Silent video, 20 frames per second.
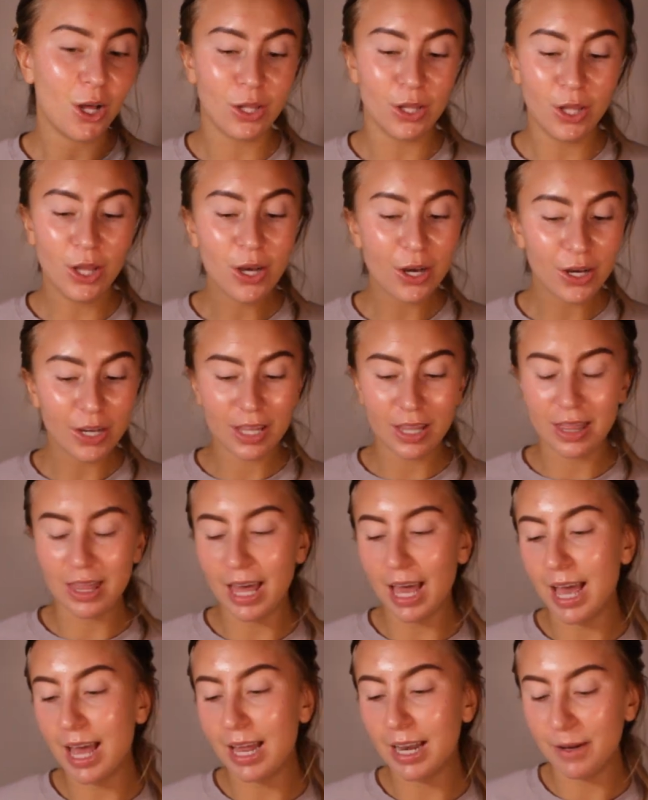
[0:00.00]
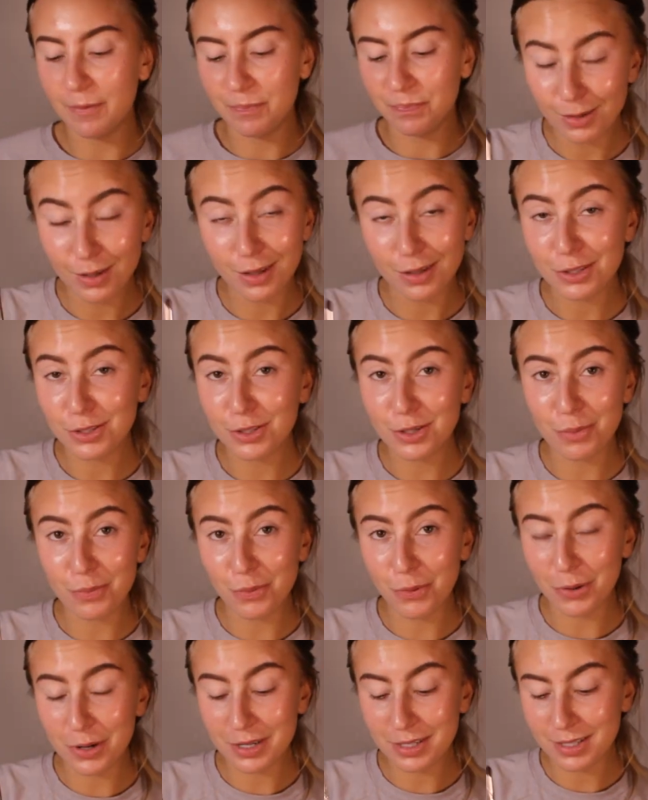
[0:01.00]
a look that
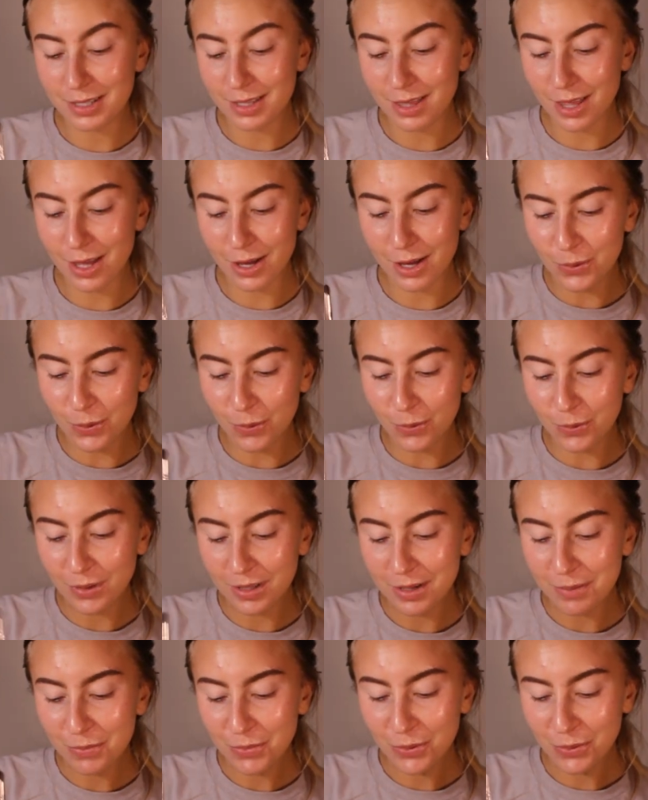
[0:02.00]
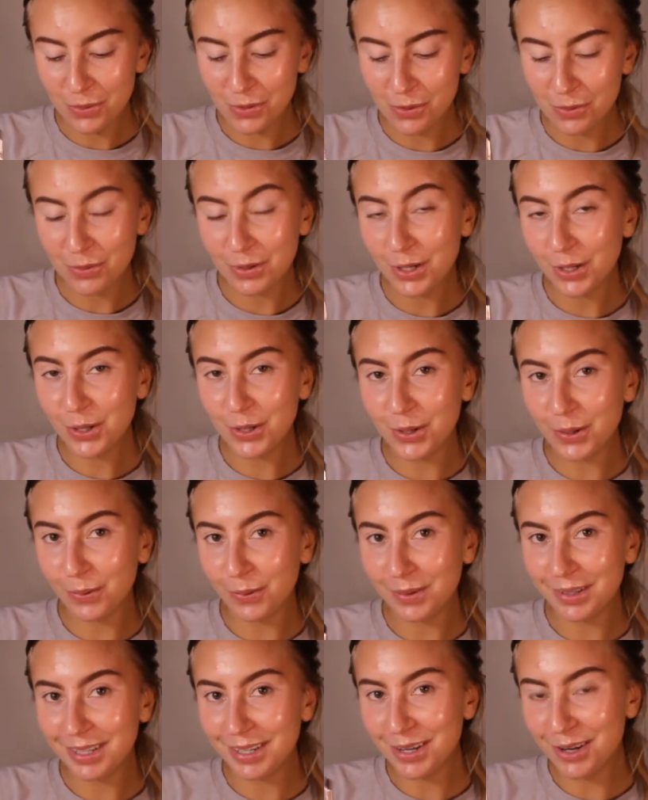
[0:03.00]
supports the golden maroon
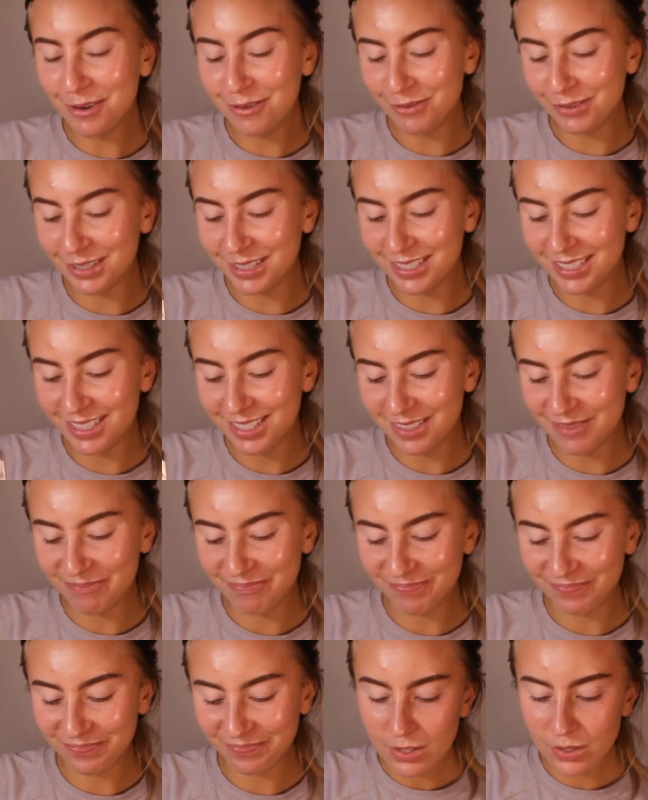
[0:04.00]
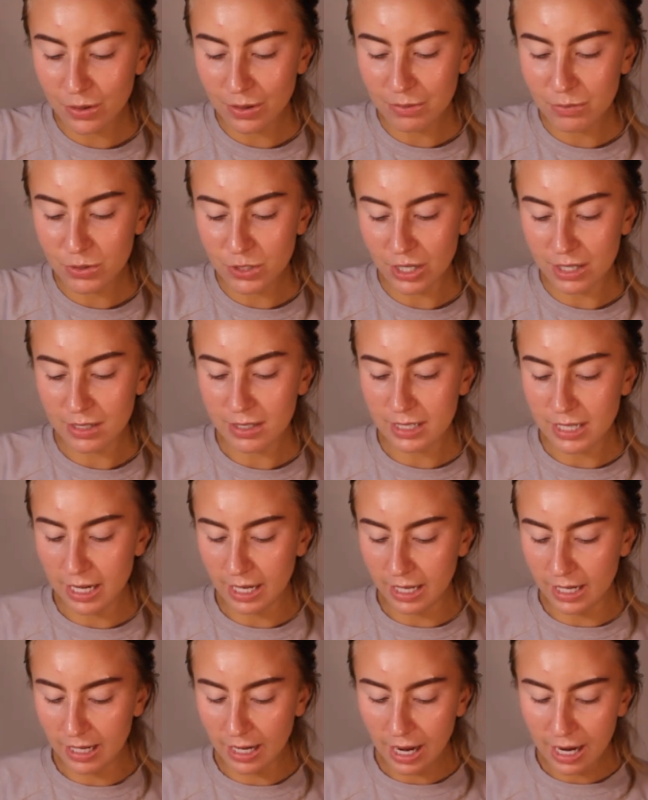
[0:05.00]
golden gophers. So I'm just
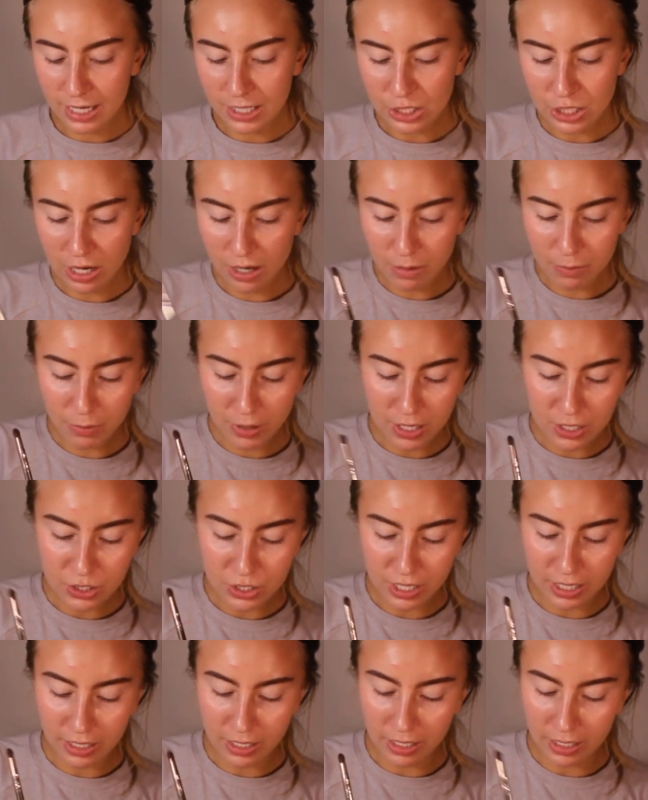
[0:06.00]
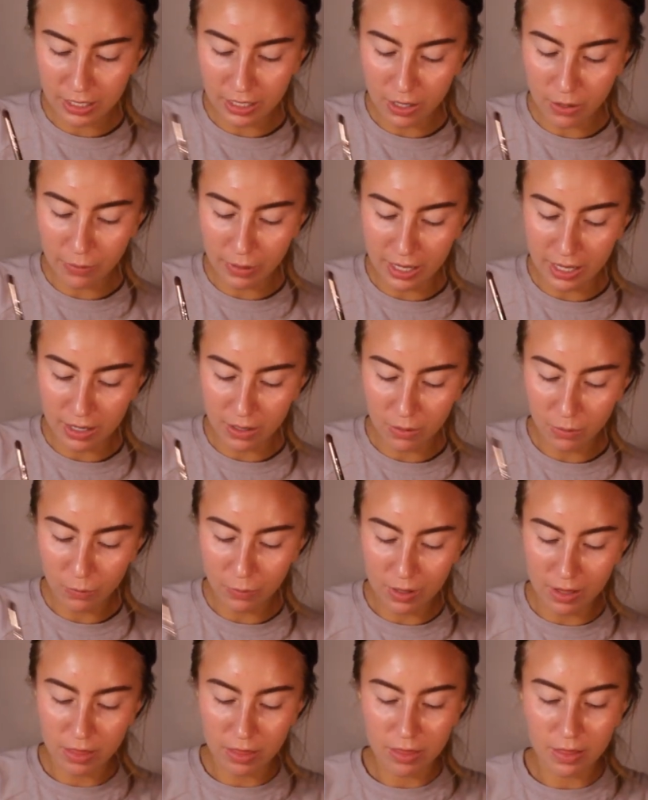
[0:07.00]
taking an eyeshadow brush and going to go in
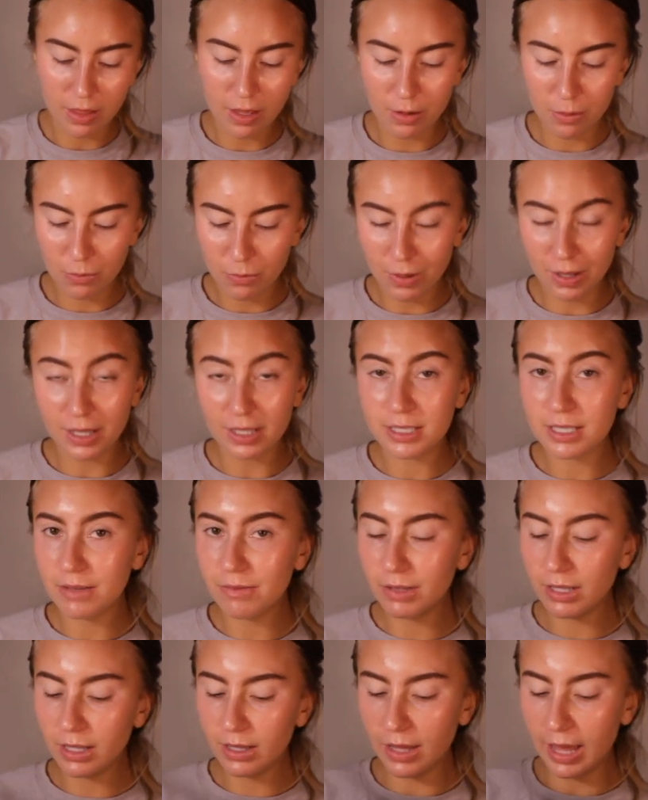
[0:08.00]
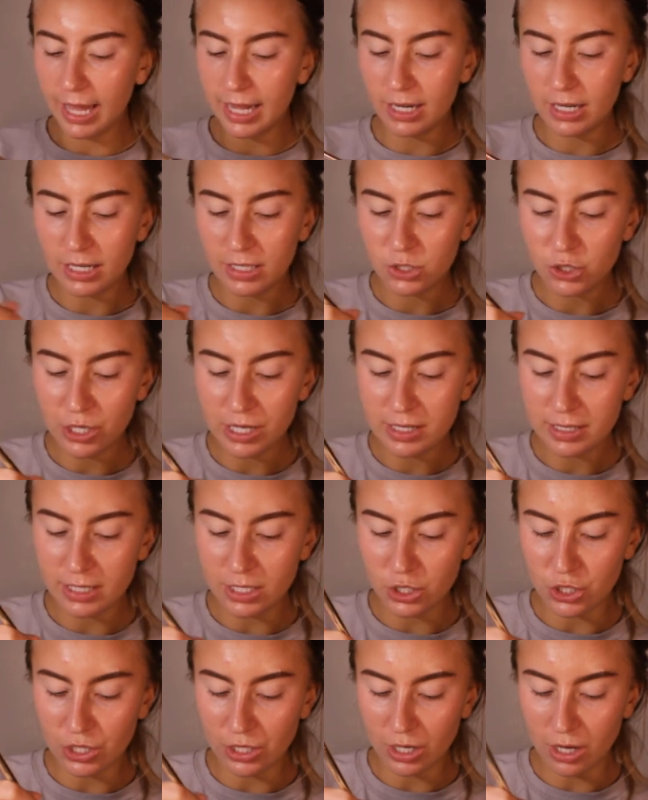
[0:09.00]
with a relatively light
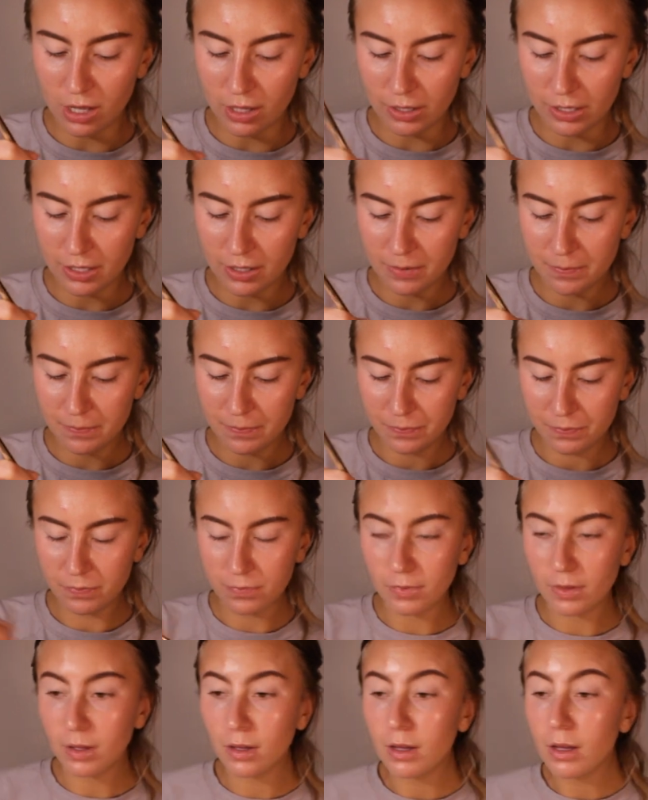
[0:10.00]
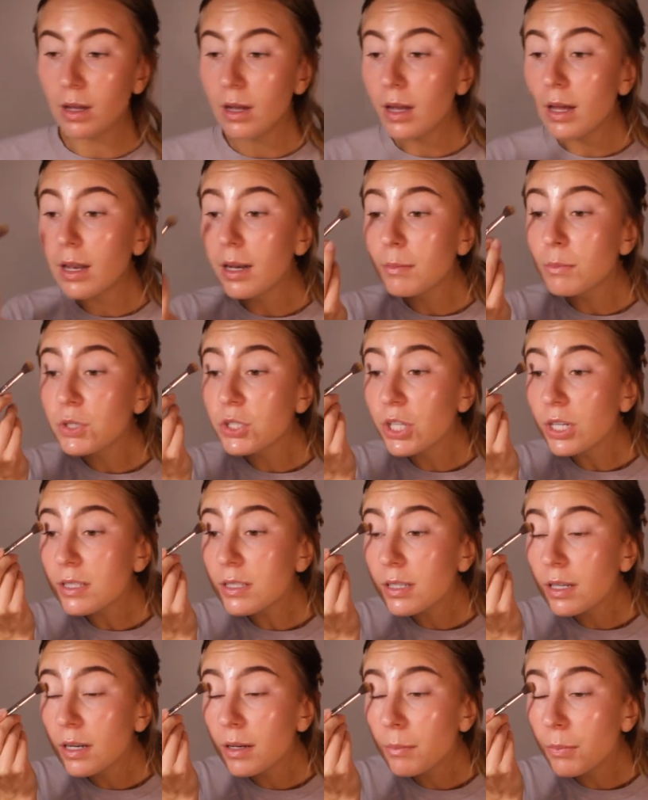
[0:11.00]
transition color. And I'm
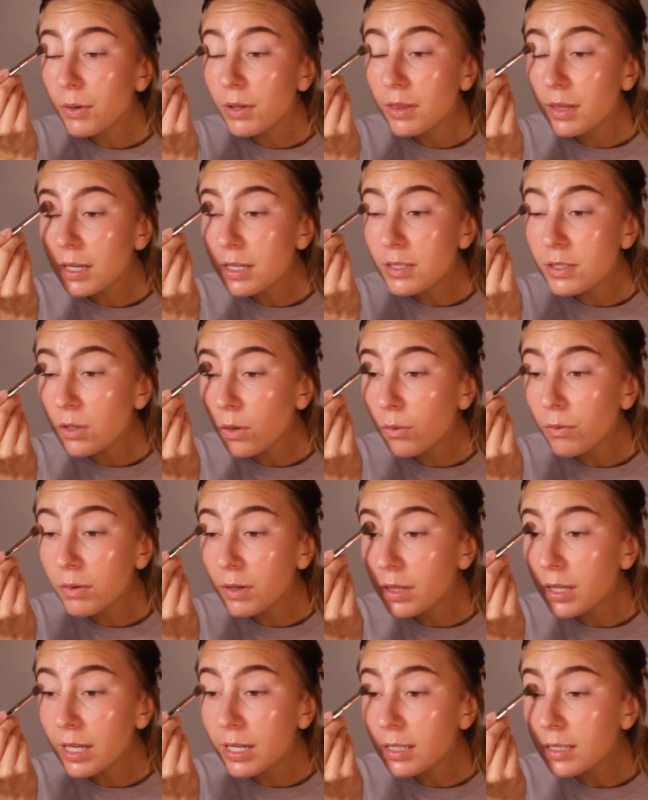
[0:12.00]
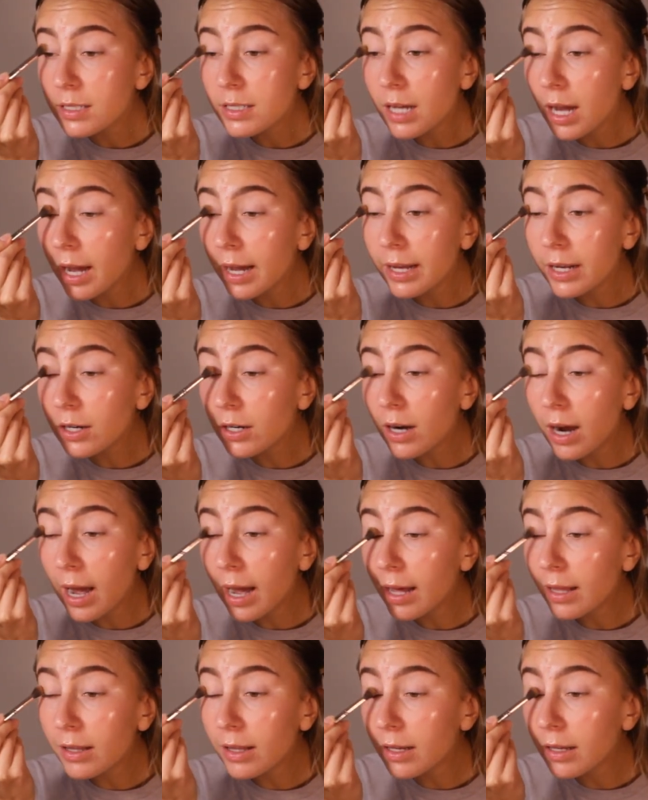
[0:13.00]
just going to put this over the entire
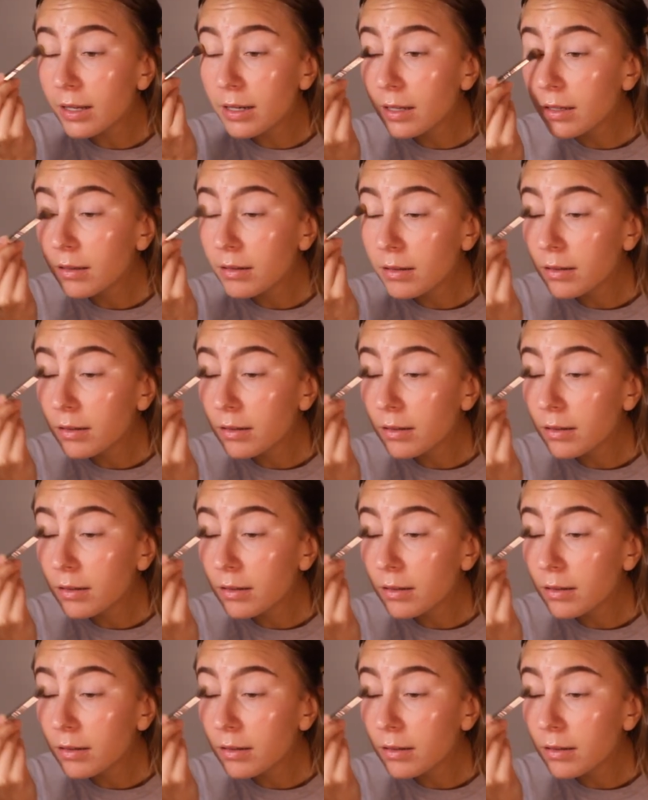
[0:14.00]
eyelid.